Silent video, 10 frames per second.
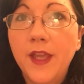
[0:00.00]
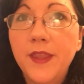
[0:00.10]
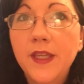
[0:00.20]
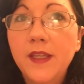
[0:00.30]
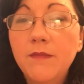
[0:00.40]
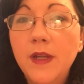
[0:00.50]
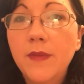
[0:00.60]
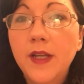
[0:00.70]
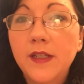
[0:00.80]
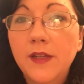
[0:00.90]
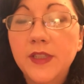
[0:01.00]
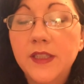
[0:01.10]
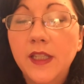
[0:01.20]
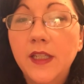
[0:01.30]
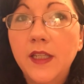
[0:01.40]
I think in my mind, I was
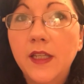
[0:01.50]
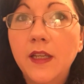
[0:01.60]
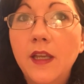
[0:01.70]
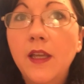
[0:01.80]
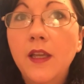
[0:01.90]
thinking,